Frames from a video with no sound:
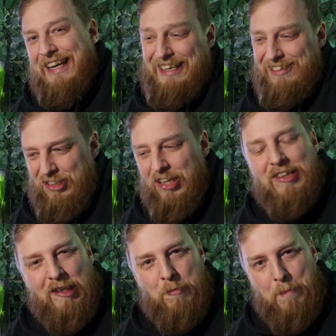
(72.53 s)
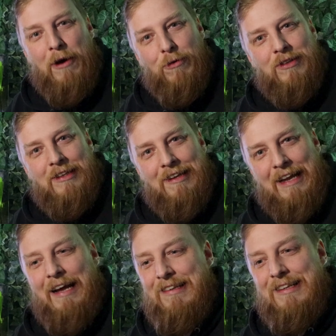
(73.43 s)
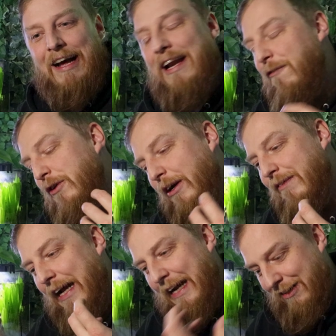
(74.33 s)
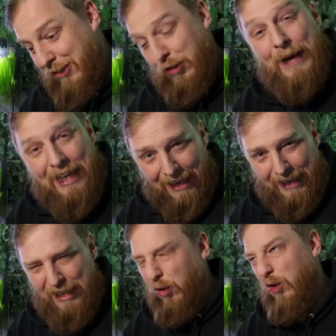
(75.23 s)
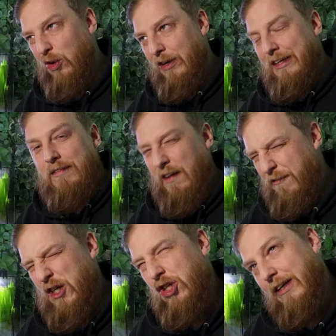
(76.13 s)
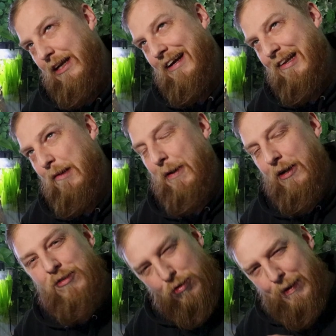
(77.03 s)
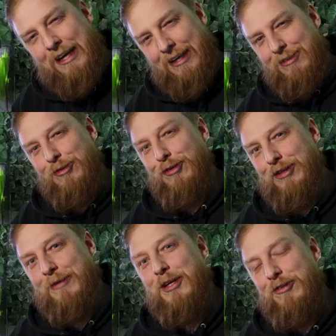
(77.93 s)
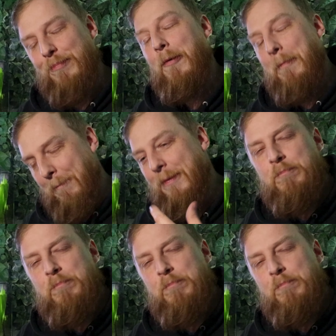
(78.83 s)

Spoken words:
It just spells disaster, and if you don't act quickly, or efficiently I suppose, quickly is not so much a problem,